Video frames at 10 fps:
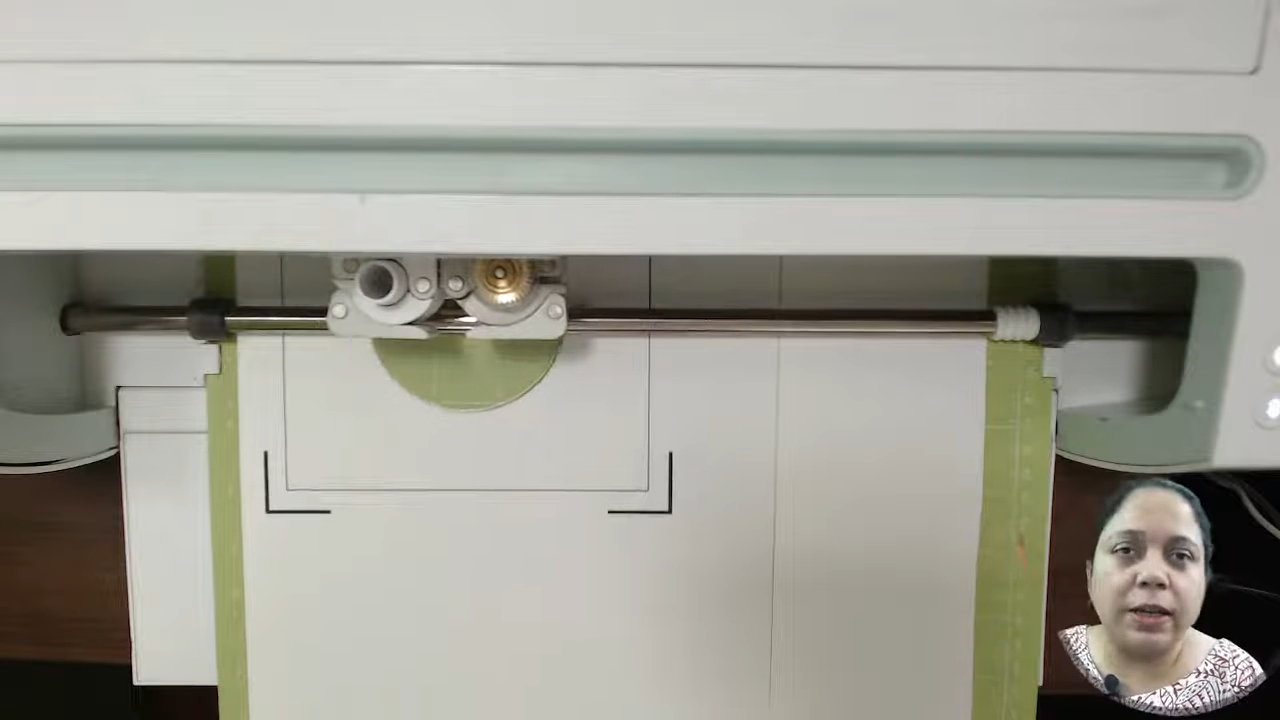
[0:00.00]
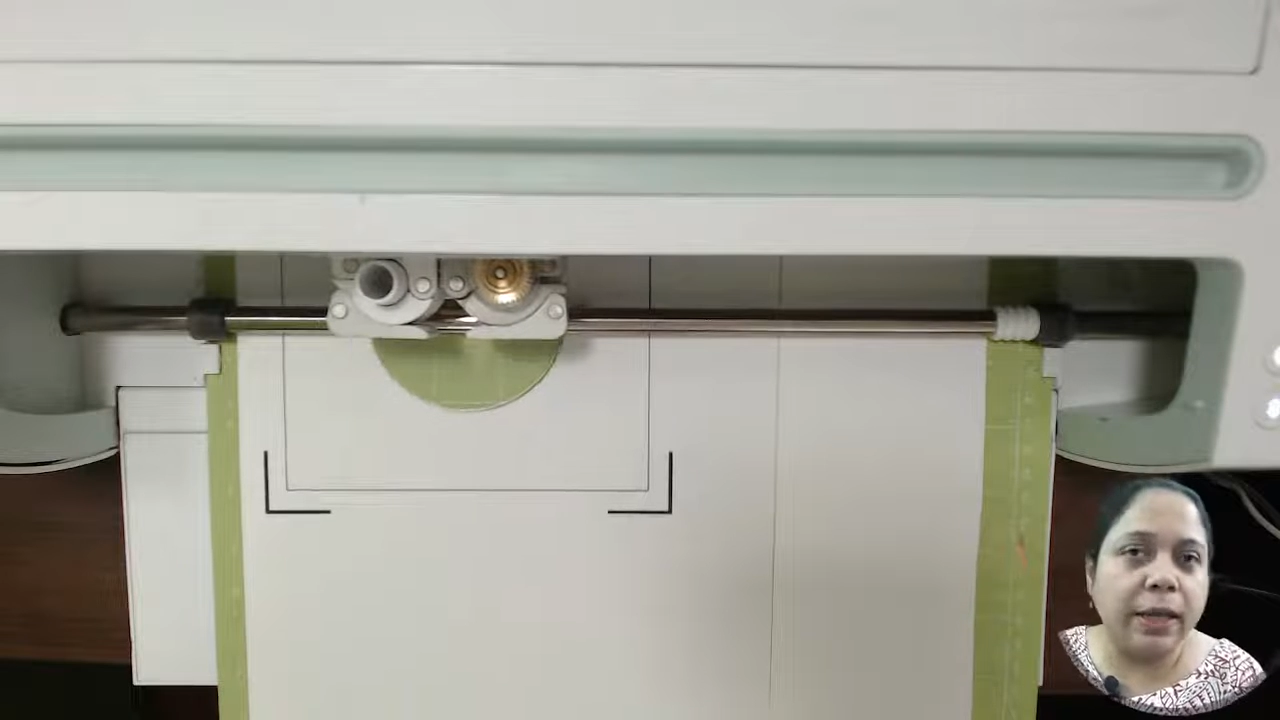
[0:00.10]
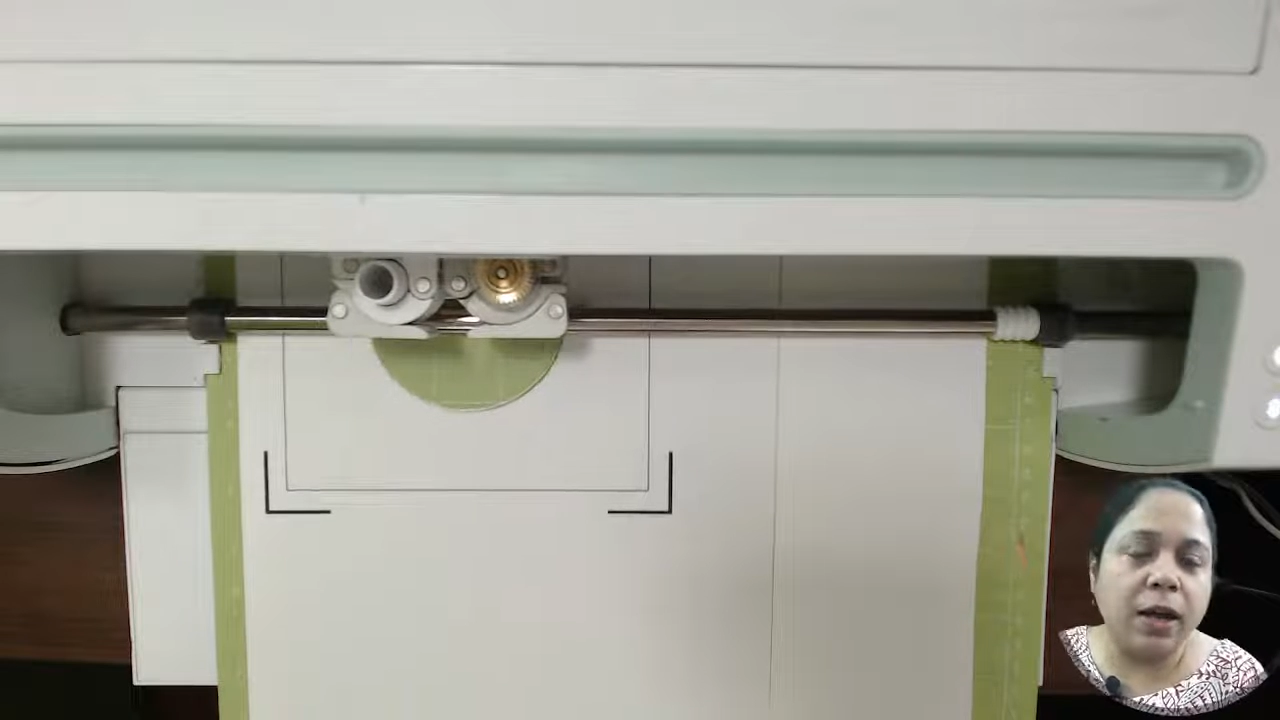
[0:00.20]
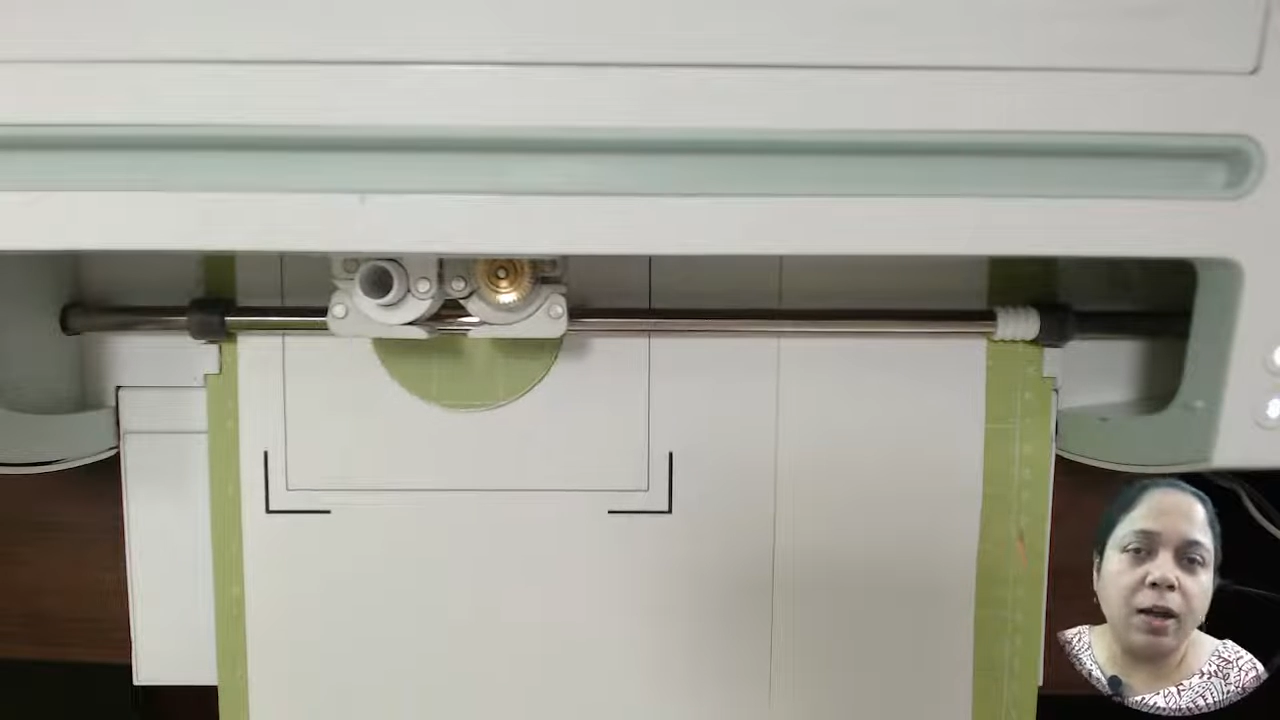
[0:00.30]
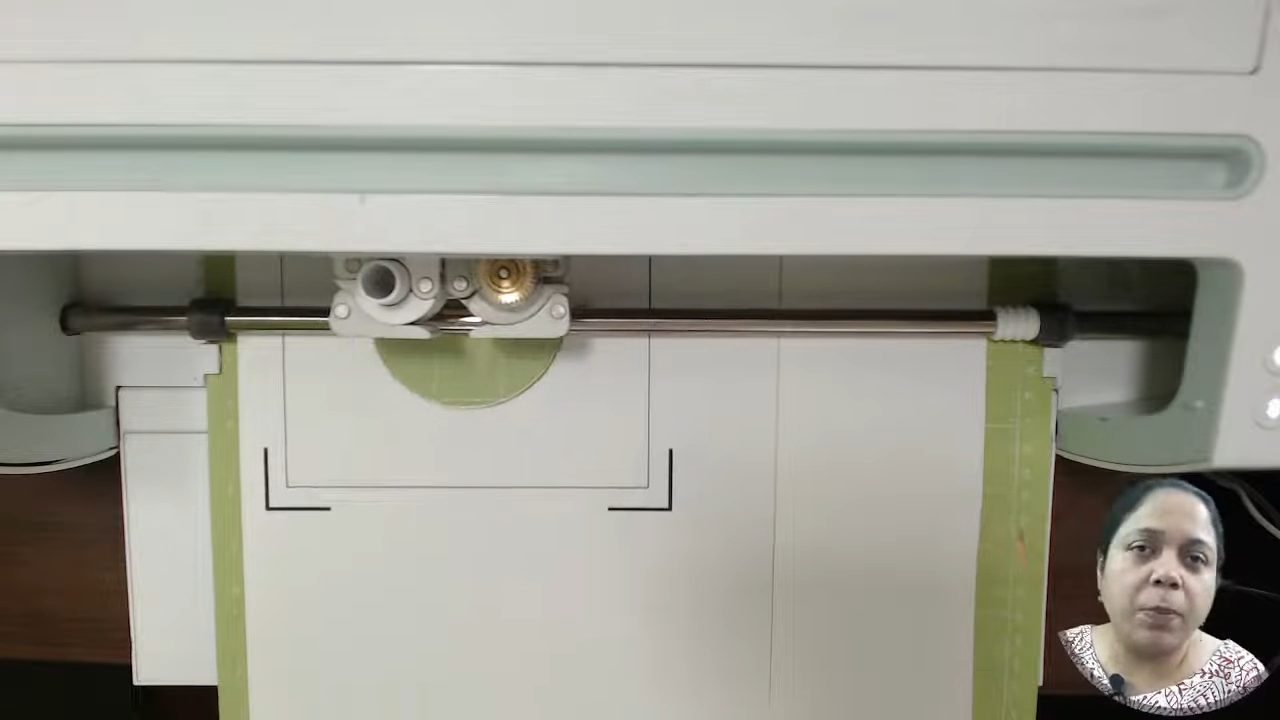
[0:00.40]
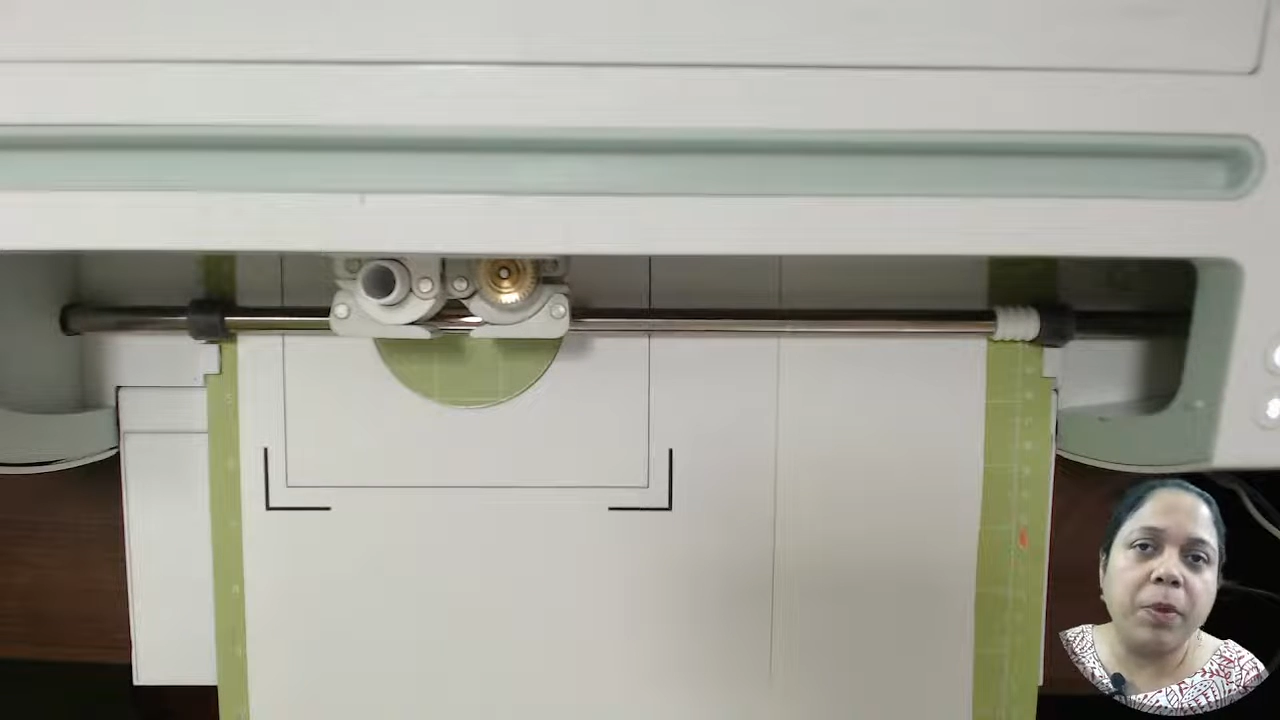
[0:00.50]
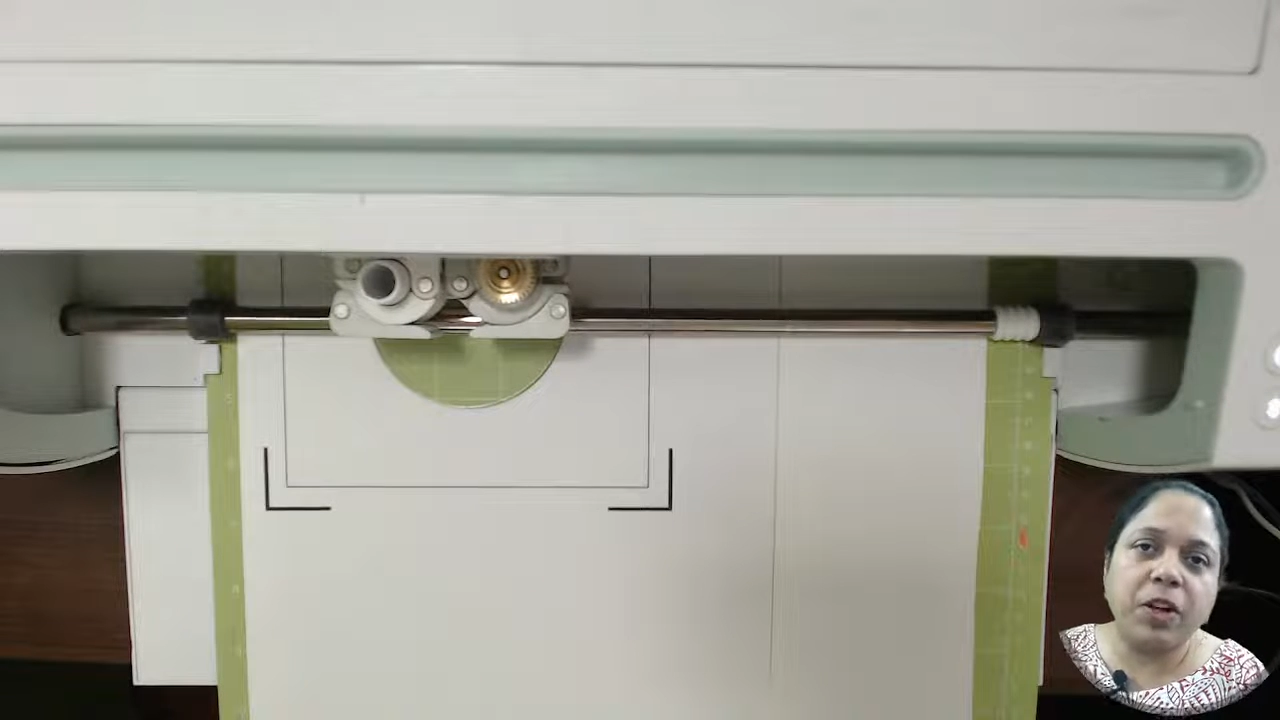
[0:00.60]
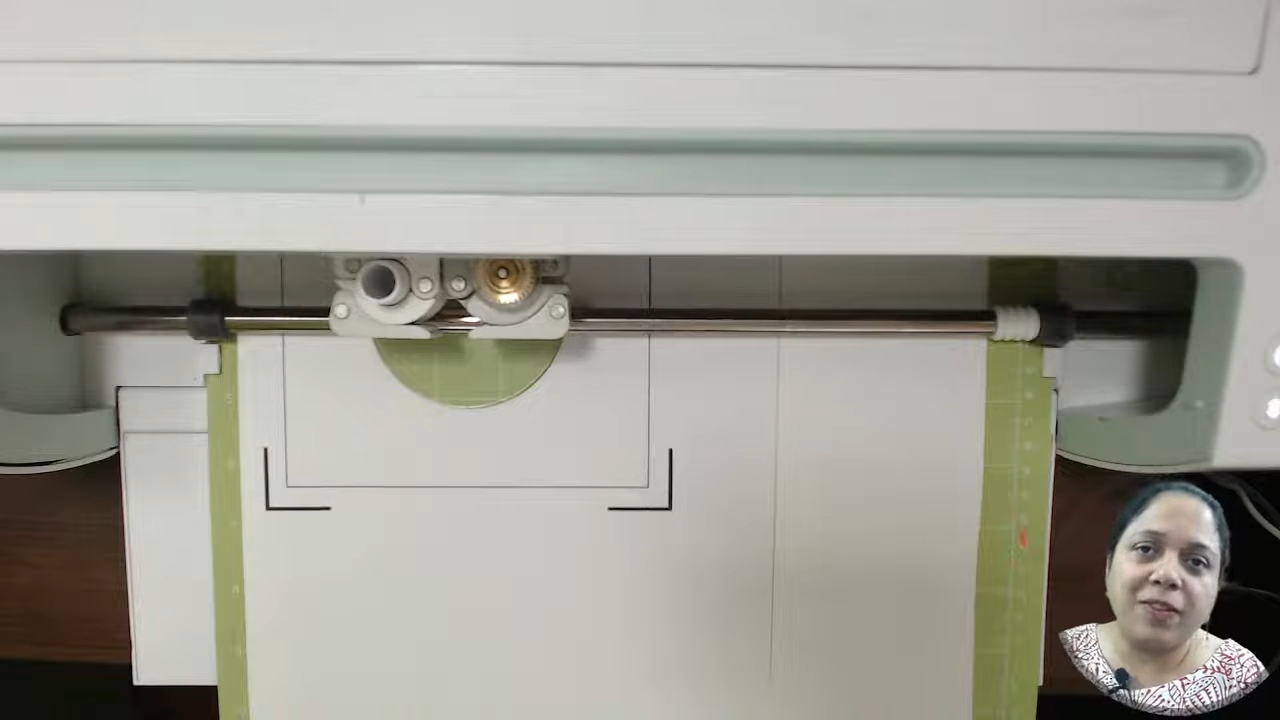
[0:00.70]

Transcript: day are a part